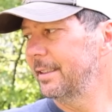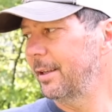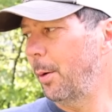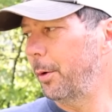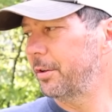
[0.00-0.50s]

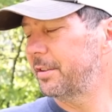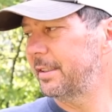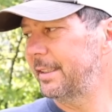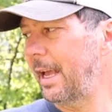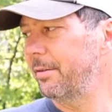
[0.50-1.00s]
almost
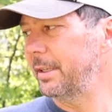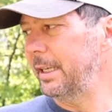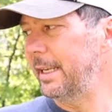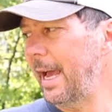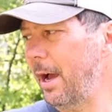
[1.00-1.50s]

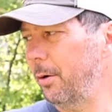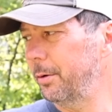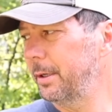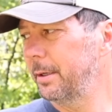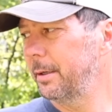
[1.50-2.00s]
70
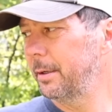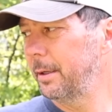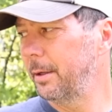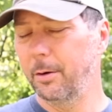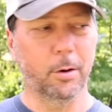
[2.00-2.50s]
down
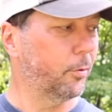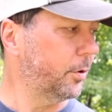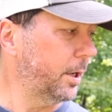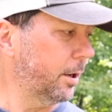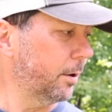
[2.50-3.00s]

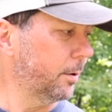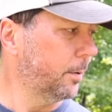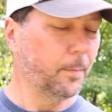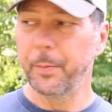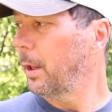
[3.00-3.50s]
over here.
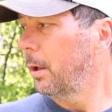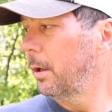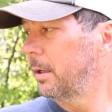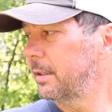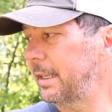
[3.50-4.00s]

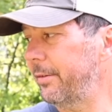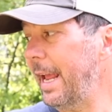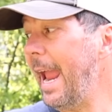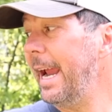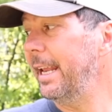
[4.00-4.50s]

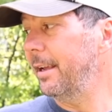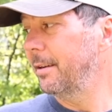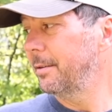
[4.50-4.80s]
70, 80.